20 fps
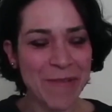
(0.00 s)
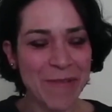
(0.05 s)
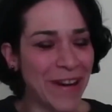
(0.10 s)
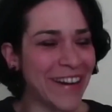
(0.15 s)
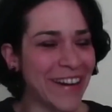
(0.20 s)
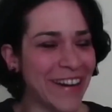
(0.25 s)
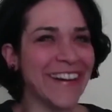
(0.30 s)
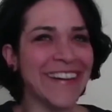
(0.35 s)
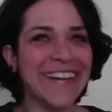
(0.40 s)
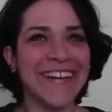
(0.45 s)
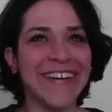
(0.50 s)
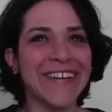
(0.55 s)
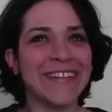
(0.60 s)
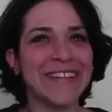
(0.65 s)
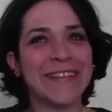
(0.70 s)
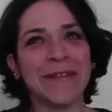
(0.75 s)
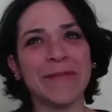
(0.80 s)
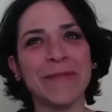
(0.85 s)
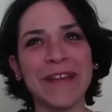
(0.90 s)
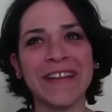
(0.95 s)
why not?
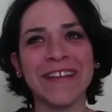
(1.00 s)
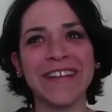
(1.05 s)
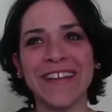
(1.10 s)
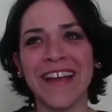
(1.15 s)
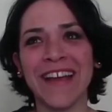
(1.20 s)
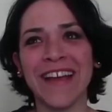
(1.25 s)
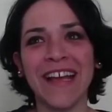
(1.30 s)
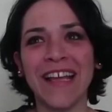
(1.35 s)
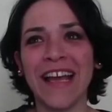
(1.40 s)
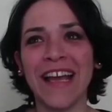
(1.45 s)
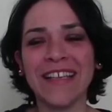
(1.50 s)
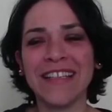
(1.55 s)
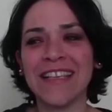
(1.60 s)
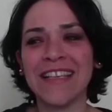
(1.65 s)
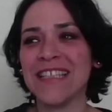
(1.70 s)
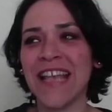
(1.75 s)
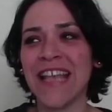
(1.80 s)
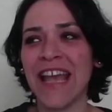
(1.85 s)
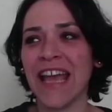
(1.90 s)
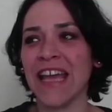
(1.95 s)
I mean, as
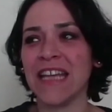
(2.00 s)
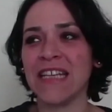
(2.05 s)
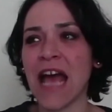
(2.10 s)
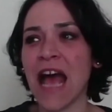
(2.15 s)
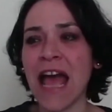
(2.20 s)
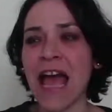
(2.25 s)
I said,